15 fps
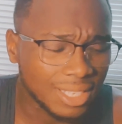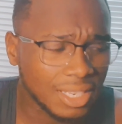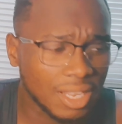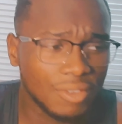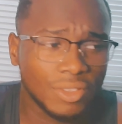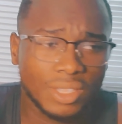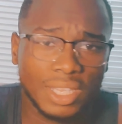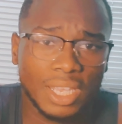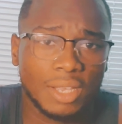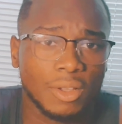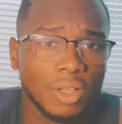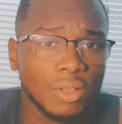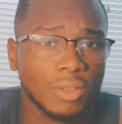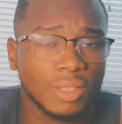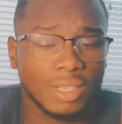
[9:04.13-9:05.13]
another thing.
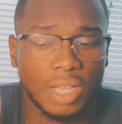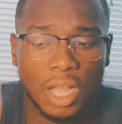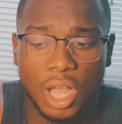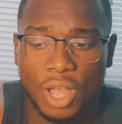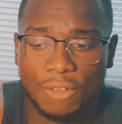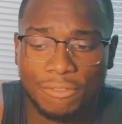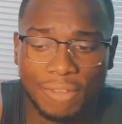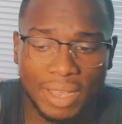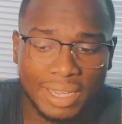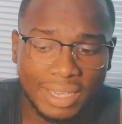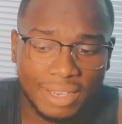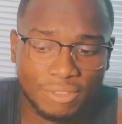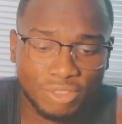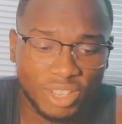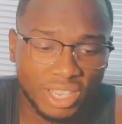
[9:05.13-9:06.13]

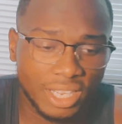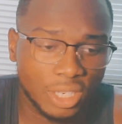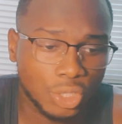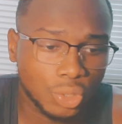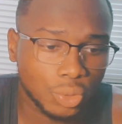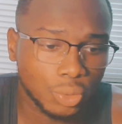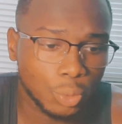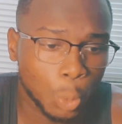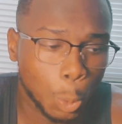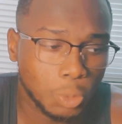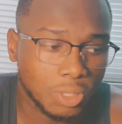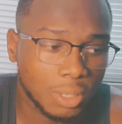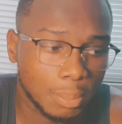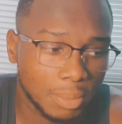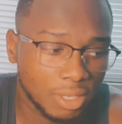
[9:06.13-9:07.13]
Financial
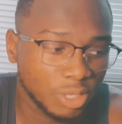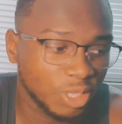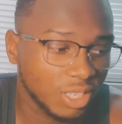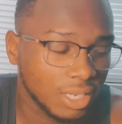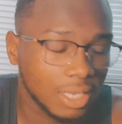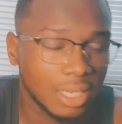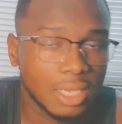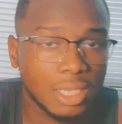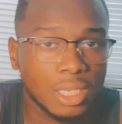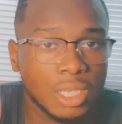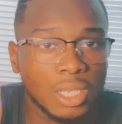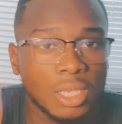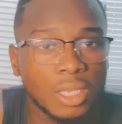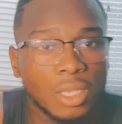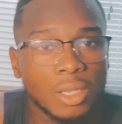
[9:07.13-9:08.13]
stability
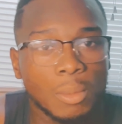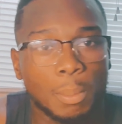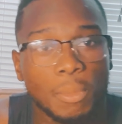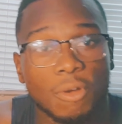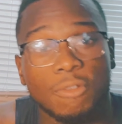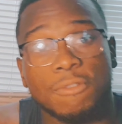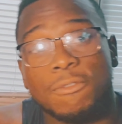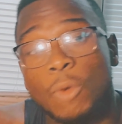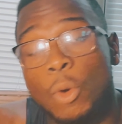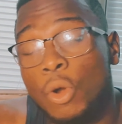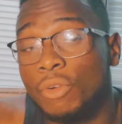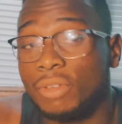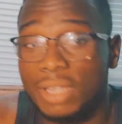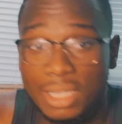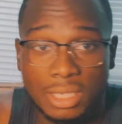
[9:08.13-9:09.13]
before a
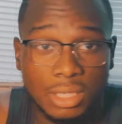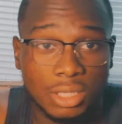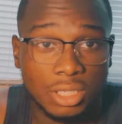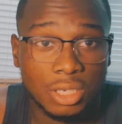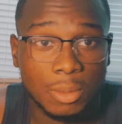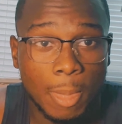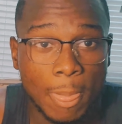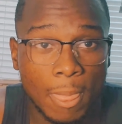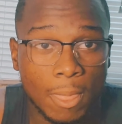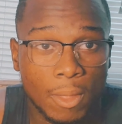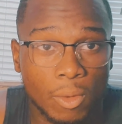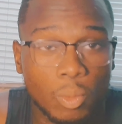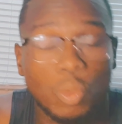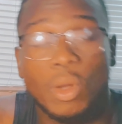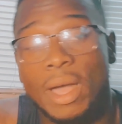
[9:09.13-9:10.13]
relationship
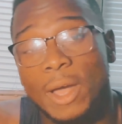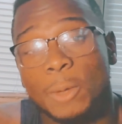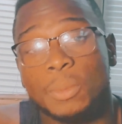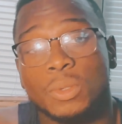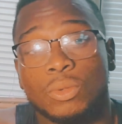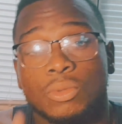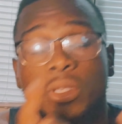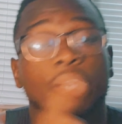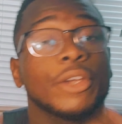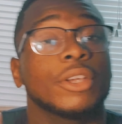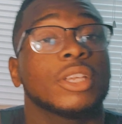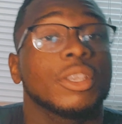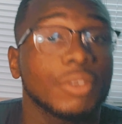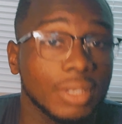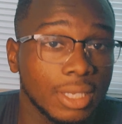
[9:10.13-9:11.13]
will help you
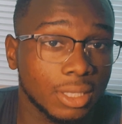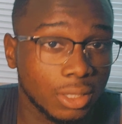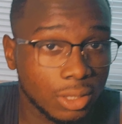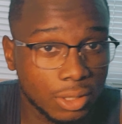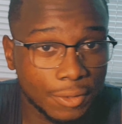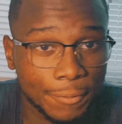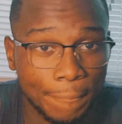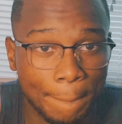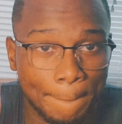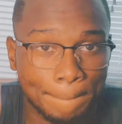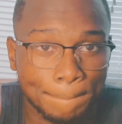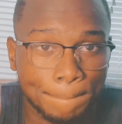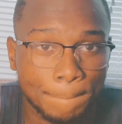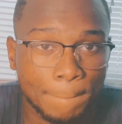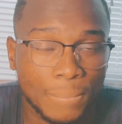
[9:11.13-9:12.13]
during your relationship.
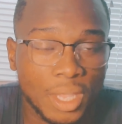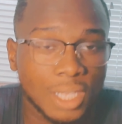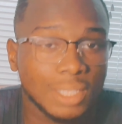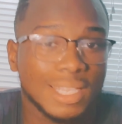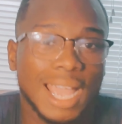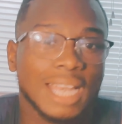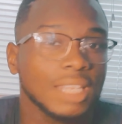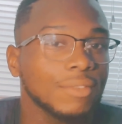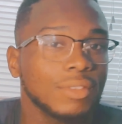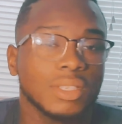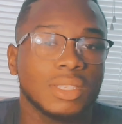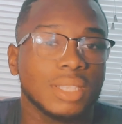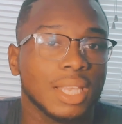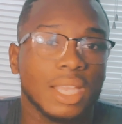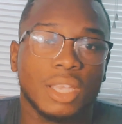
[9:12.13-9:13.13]
Not even
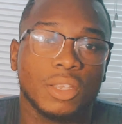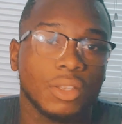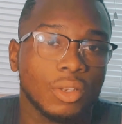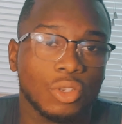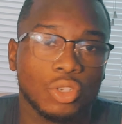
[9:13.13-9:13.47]
saying,